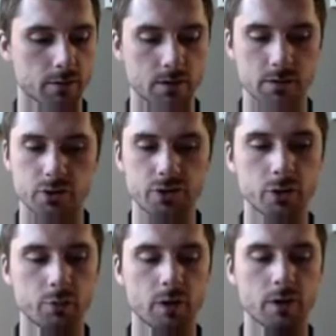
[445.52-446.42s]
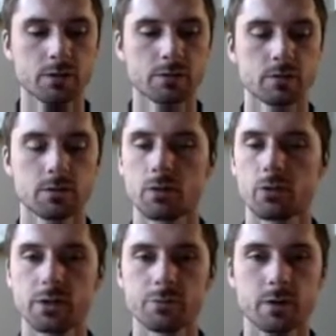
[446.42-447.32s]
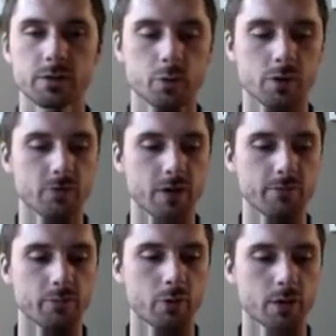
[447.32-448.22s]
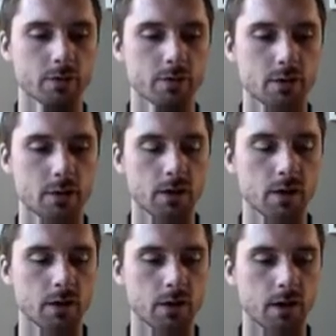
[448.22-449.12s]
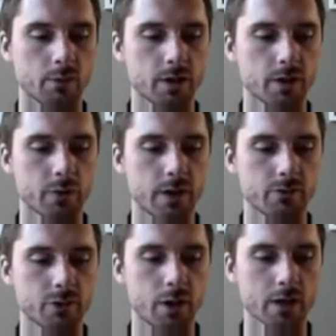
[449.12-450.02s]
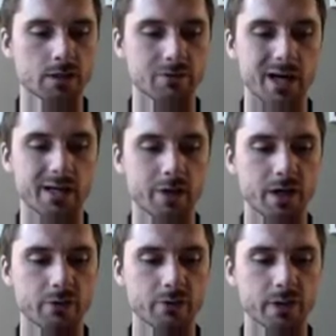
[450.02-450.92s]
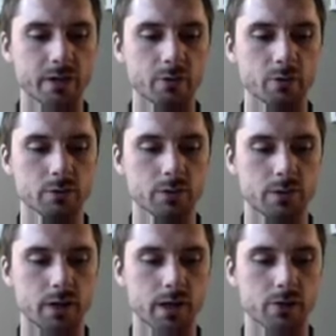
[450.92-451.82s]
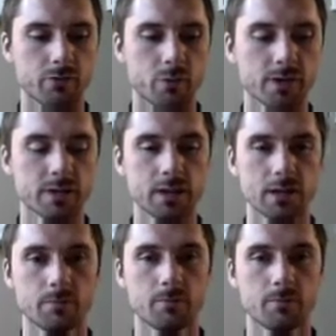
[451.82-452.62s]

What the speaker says: This is 2 parts, so each part's worth 5 points. Here we have 2x divided by 3 equals negative 14.